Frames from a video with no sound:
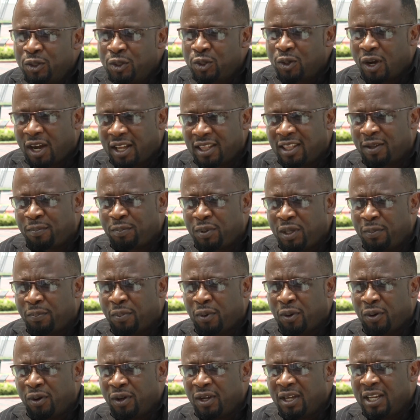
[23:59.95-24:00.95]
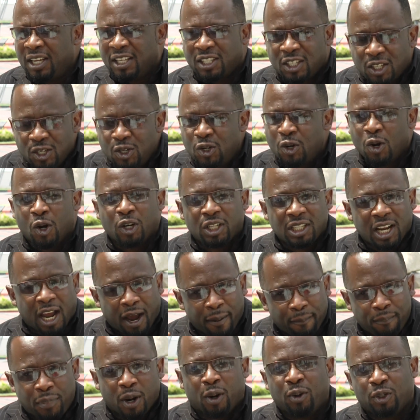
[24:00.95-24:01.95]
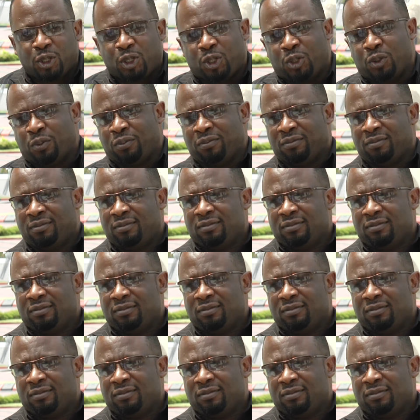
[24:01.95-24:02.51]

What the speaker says: to other people. It's not about you.